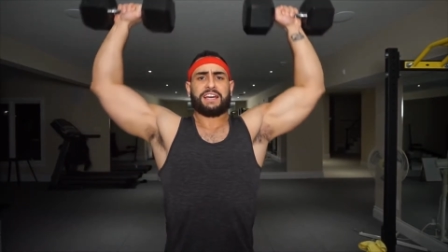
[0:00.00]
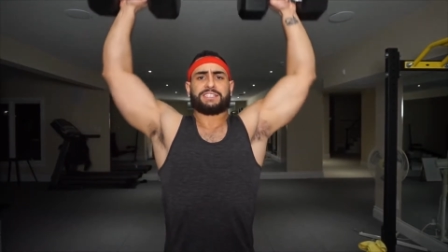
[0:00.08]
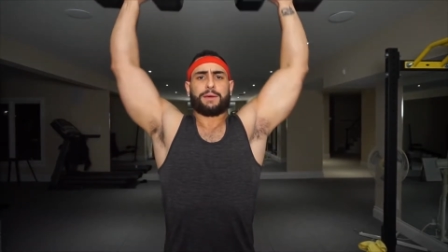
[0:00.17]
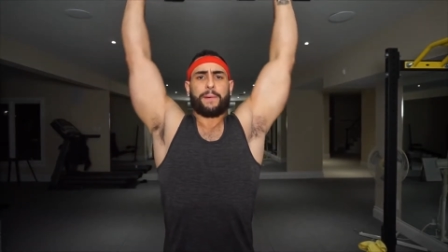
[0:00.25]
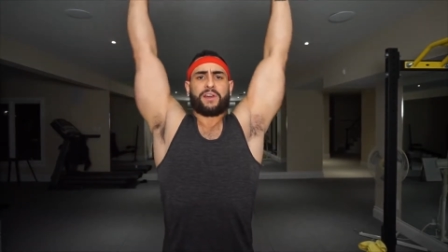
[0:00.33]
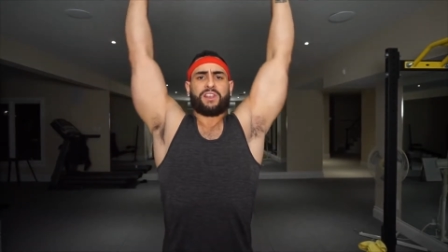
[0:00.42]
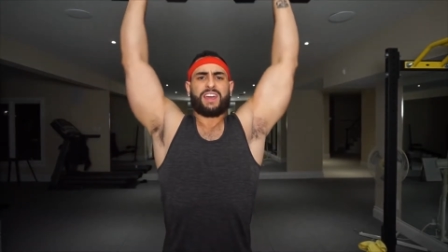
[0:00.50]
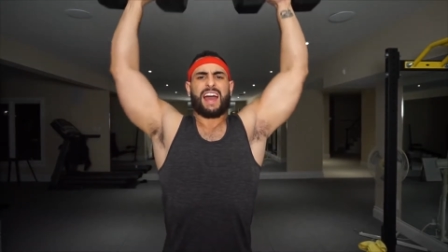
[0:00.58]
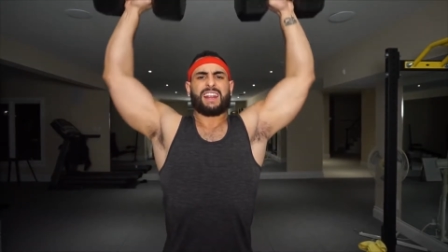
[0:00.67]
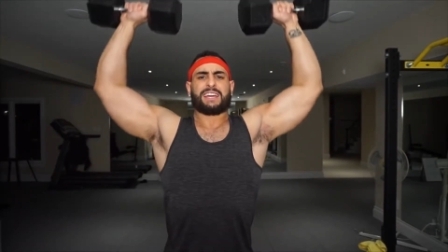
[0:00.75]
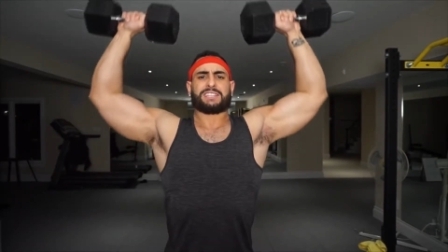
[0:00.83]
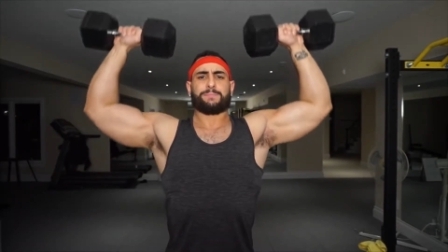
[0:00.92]
Typically,
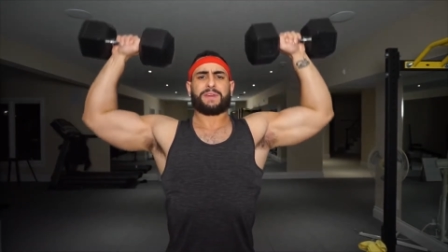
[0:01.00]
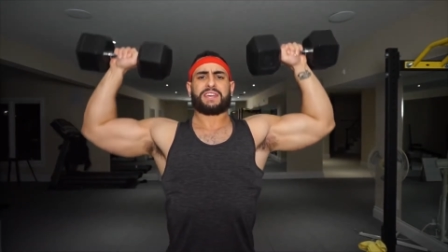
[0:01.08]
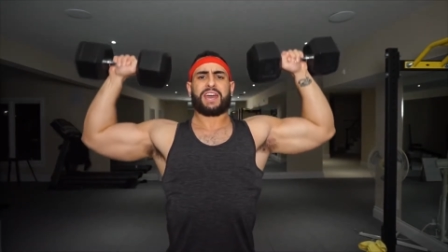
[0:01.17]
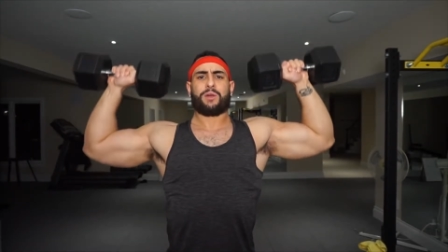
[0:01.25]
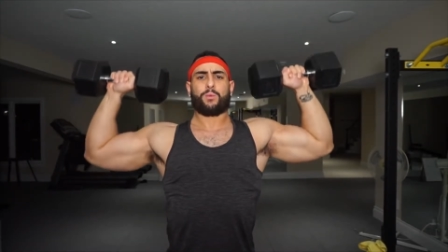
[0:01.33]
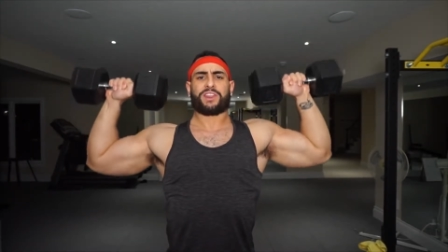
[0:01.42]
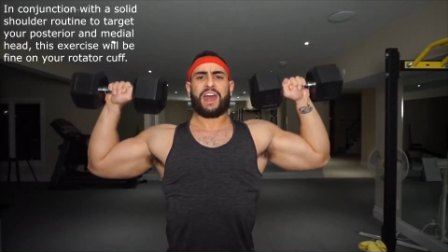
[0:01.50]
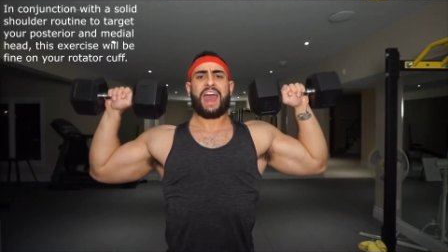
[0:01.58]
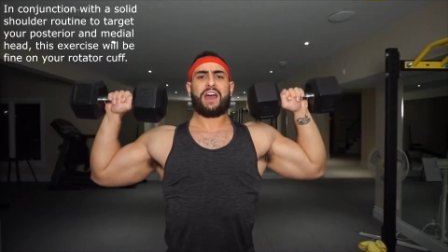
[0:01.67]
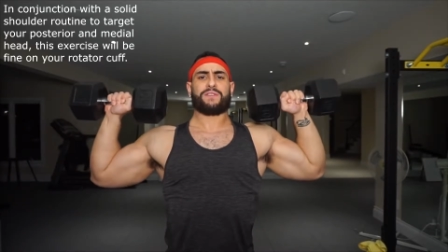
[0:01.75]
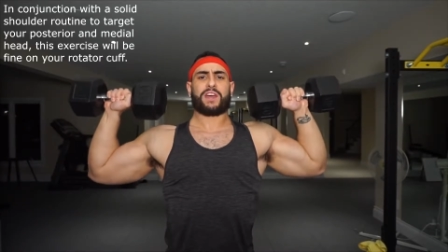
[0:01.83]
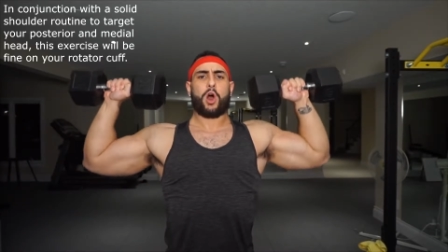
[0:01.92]
I like to begin with a
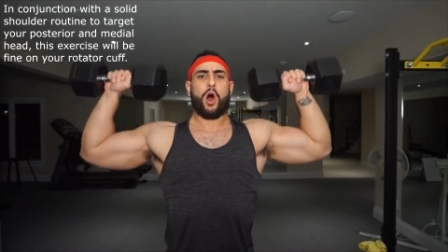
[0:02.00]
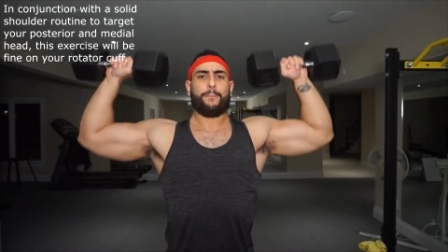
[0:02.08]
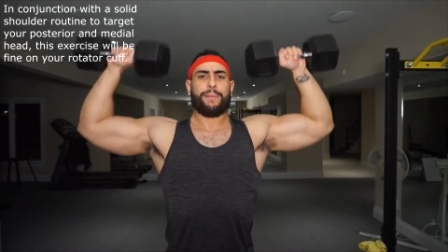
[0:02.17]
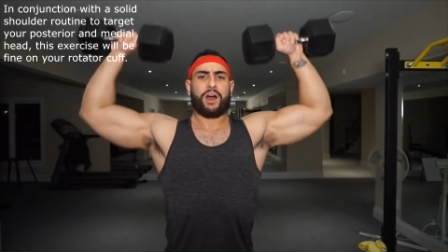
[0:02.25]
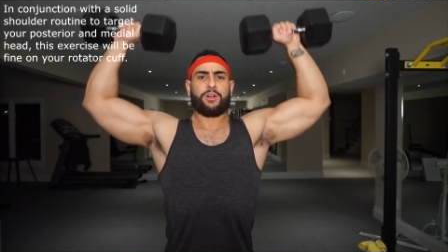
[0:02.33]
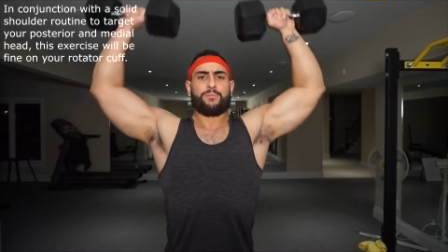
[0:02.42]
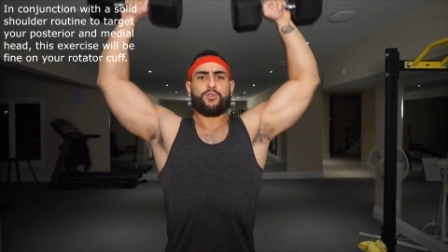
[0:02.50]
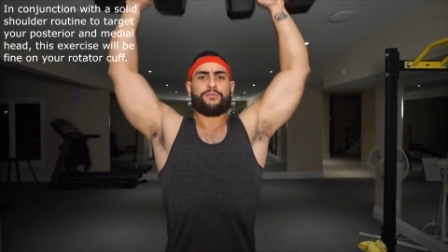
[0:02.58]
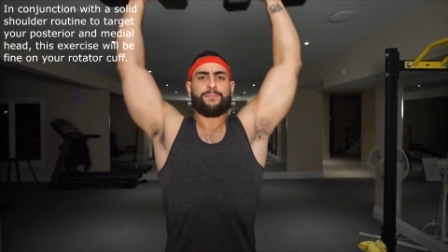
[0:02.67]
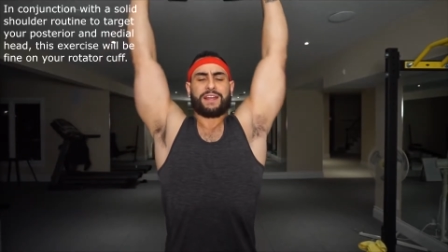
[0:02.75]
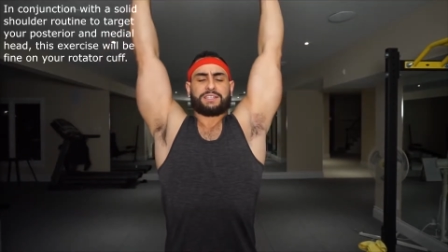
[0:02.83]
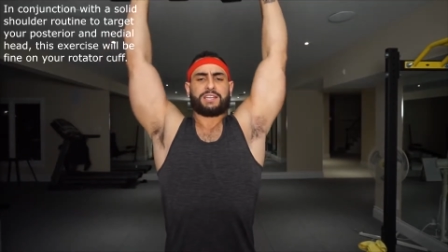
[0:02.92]
heavy compound
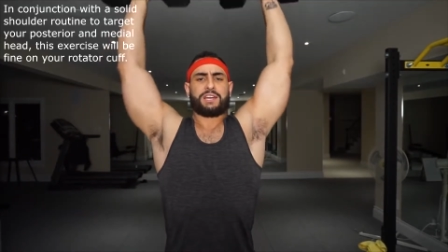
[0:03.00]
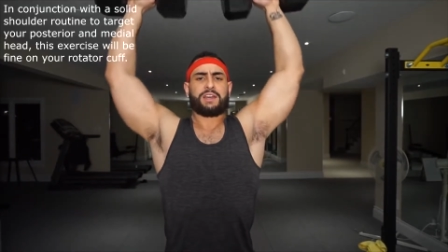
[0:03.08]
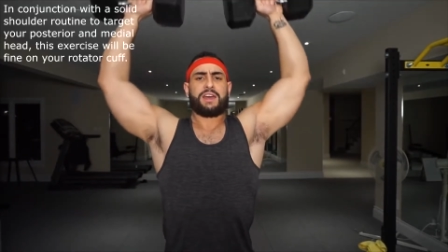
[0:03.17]
movement.